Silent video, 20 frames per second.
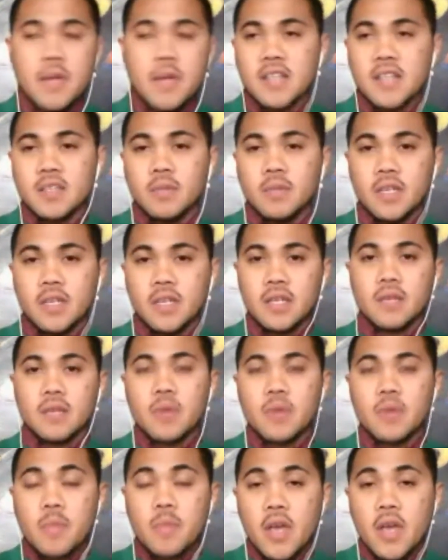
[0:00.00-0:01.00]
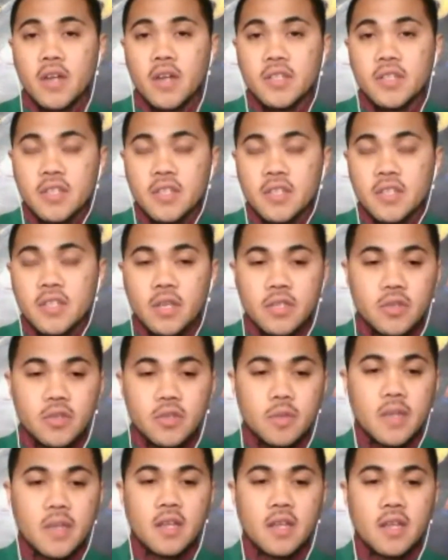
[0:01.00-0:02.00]
possibly repairs that you need
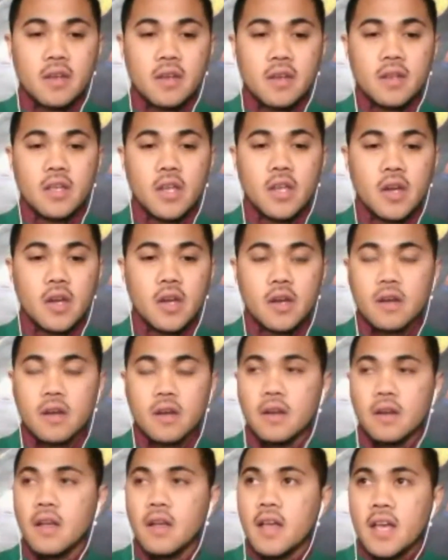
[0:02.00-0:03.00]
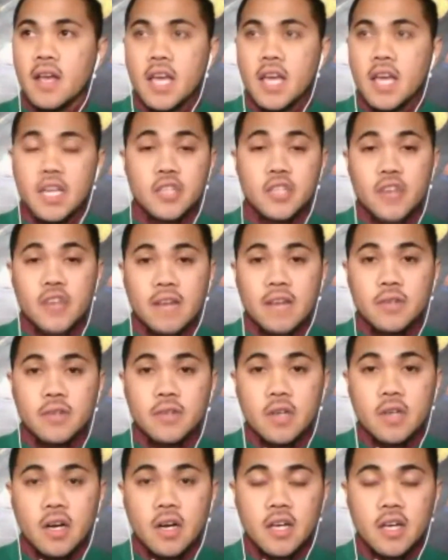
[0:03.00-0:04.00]
to do by the end of the year, any
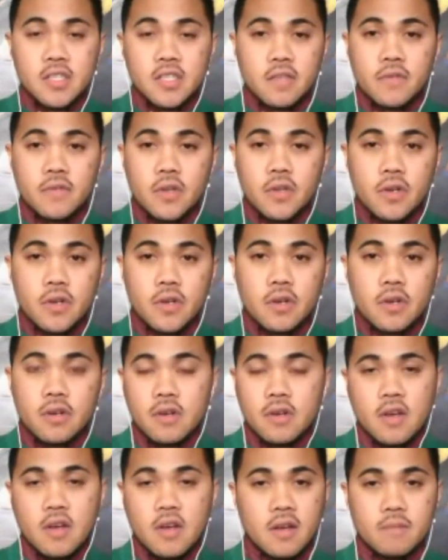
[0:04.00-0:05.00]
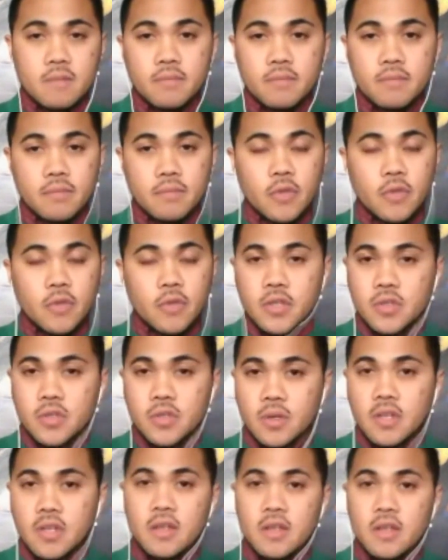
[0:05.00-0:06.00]
travel costs if you're going
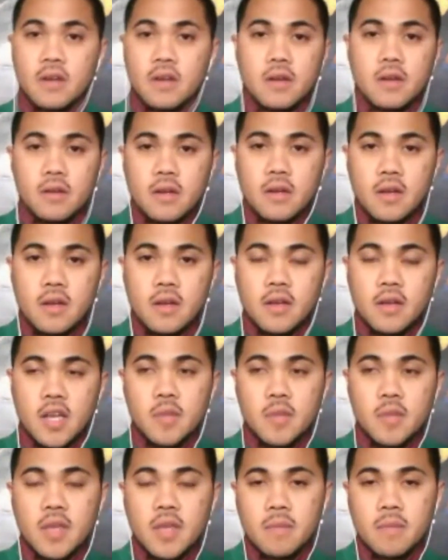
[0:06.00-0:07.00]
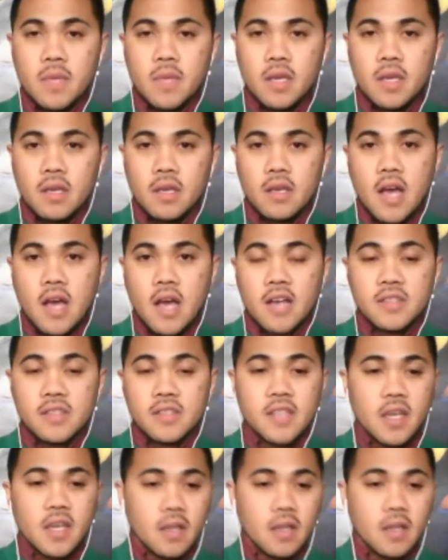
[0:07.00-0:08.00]
to another Airbnb out
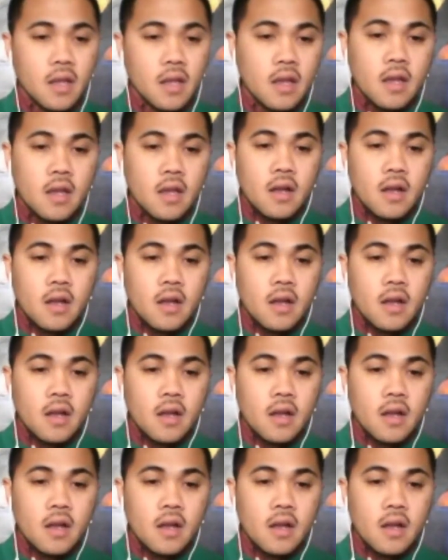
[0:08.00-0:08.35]
of state,